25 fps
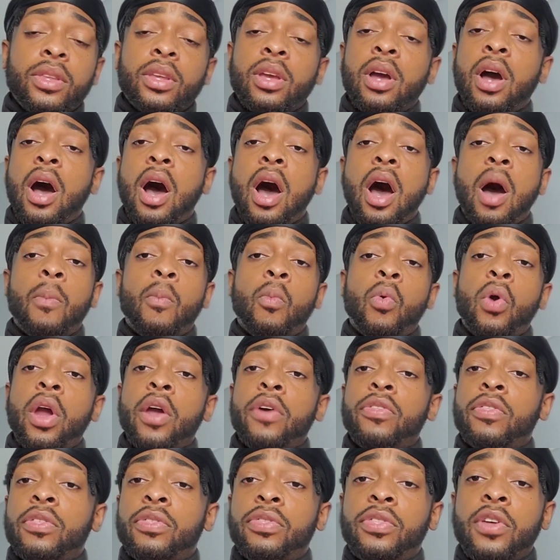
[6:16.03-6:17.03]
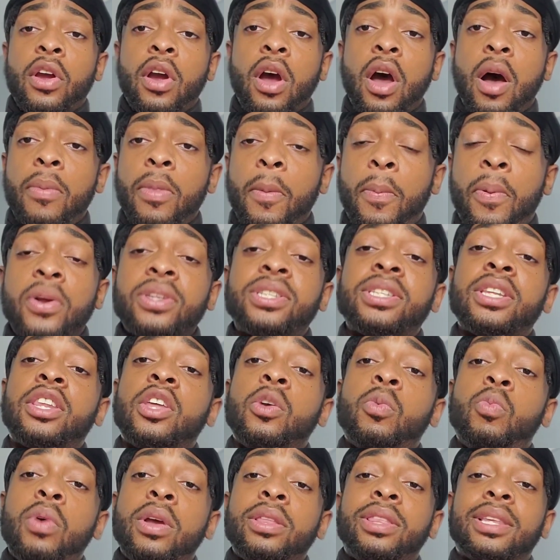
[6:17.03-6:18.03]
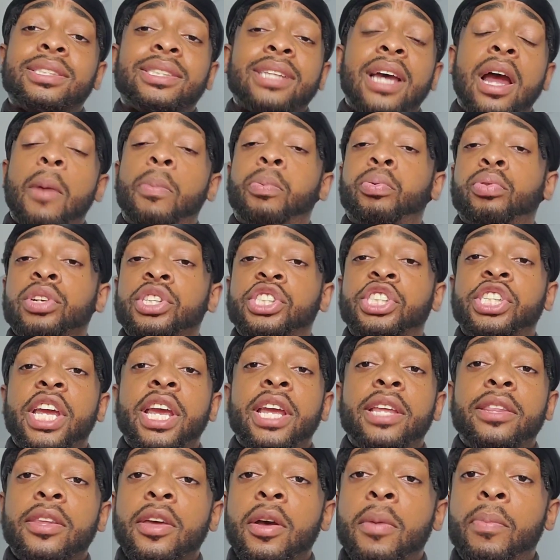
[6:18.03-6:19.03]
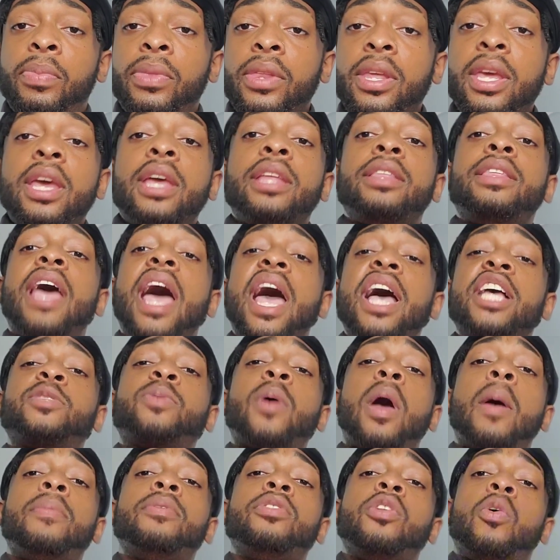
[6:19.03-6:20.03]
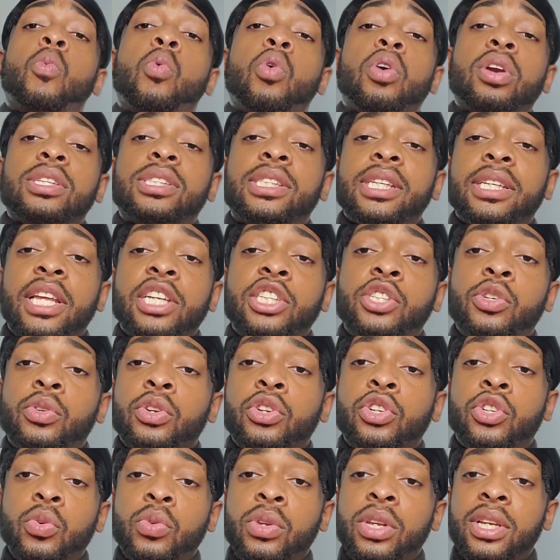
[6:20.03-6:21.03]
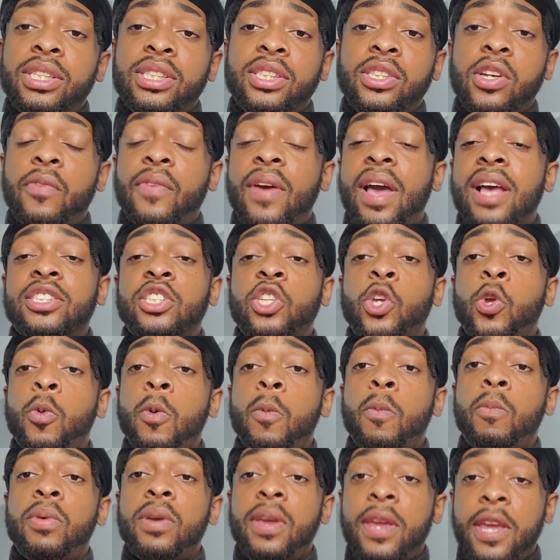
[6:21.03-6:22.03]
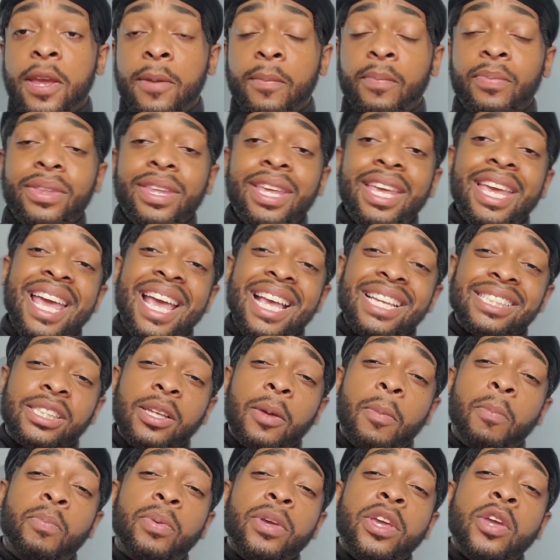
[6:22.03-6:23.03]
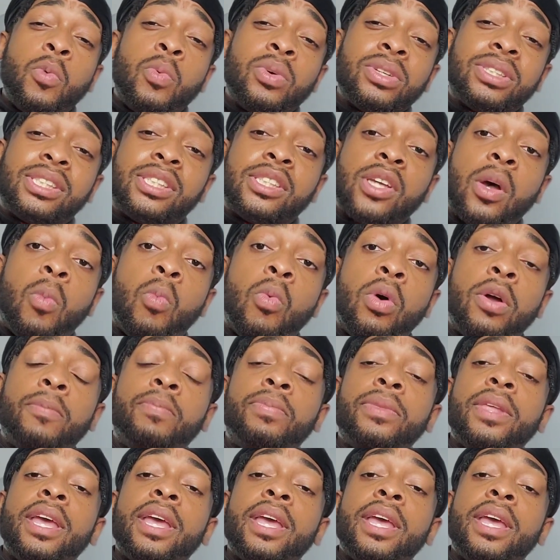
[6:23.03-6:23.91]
where they're the person they're with is not appreciating them. That's probably the worst thing that you can do to yourself as a human being, is to be with someone